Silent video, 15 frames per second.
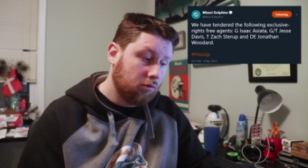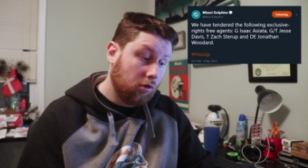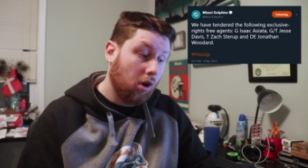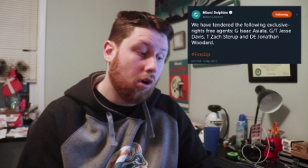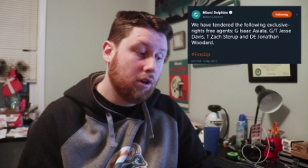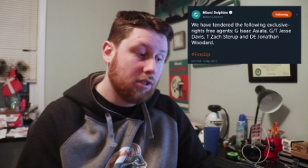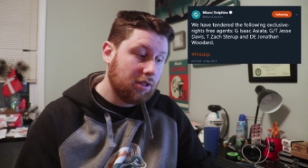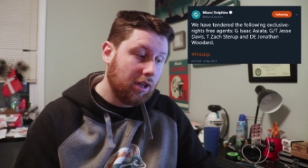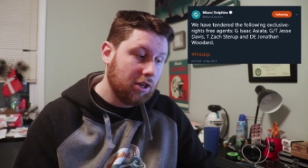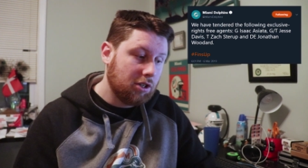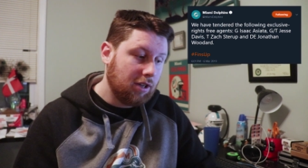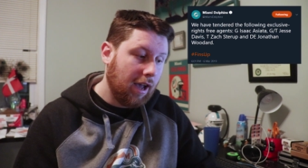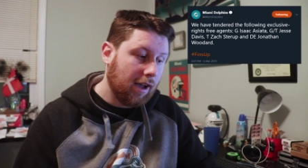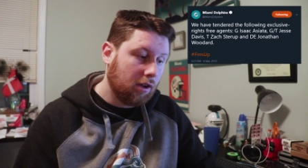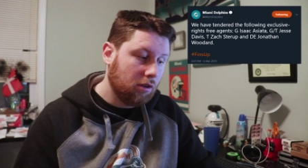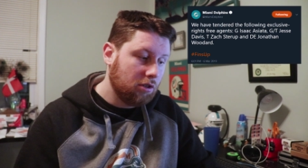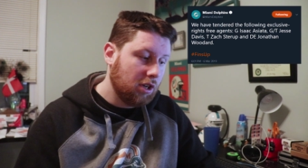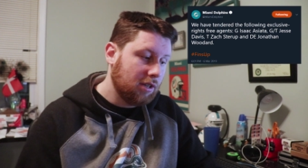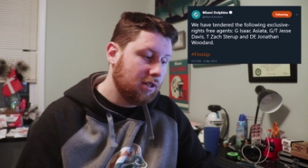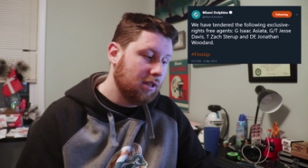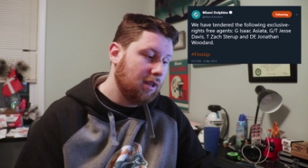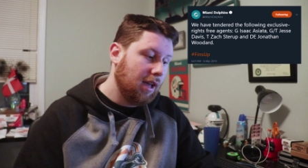Guard slash tackle,
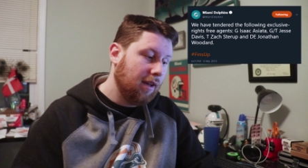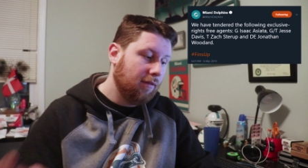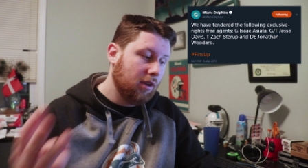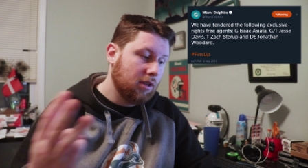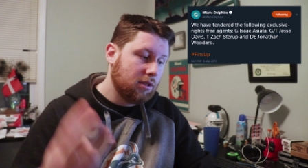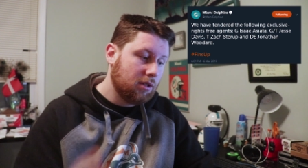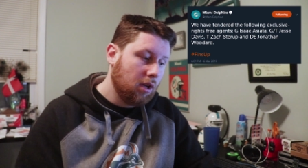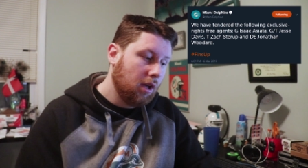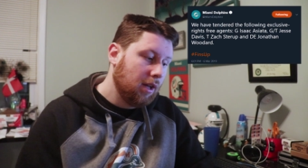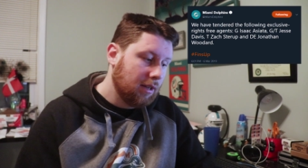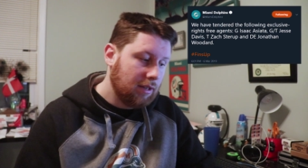Jesse Davis.